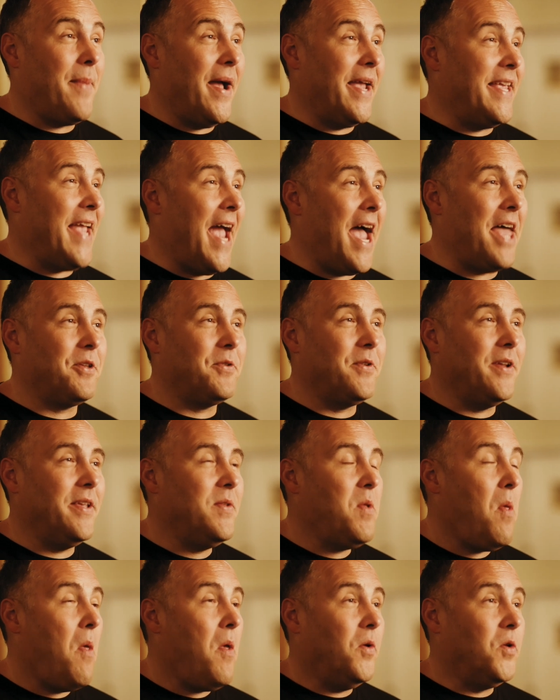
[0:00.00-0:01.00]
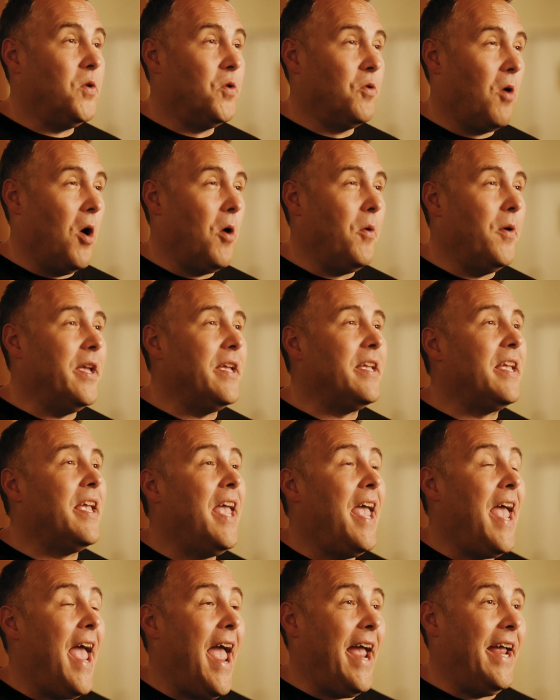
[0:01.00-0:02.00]
by gathering,
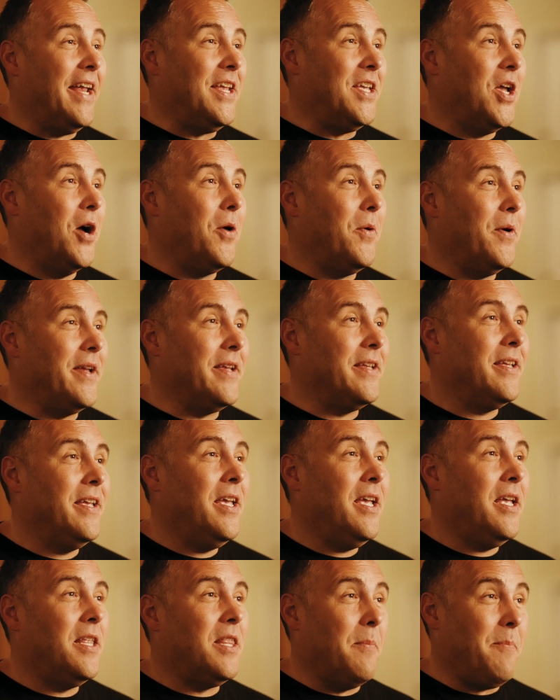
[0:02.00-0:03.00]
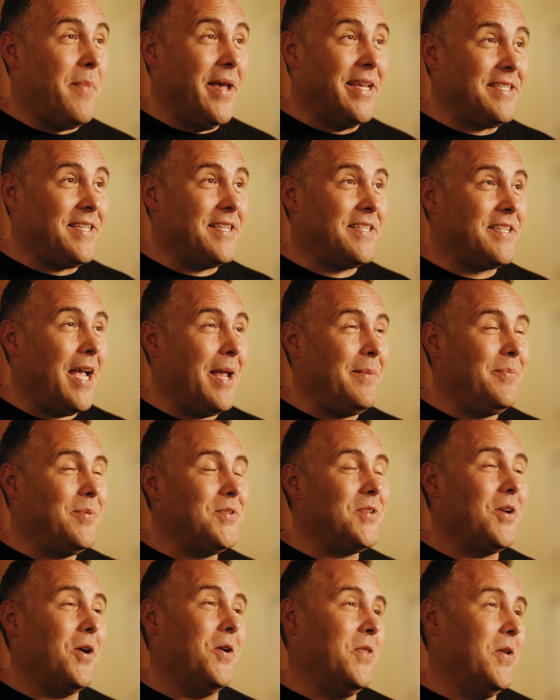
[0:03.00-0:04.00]
growing, and going. The best
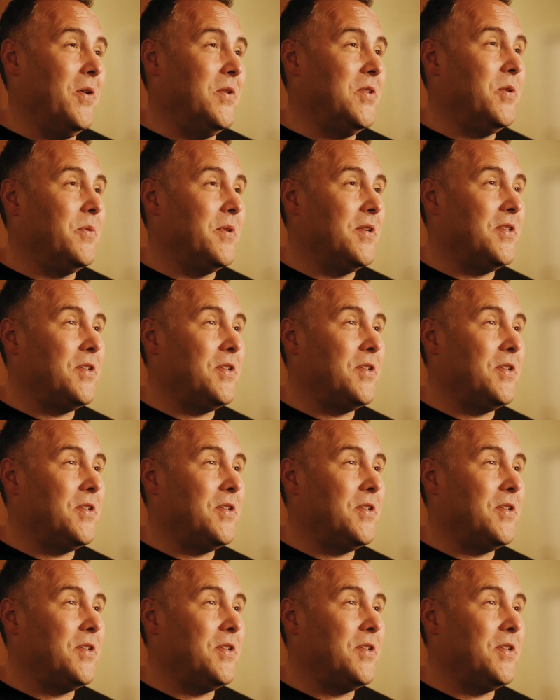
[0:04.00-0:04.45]
disciples are those who are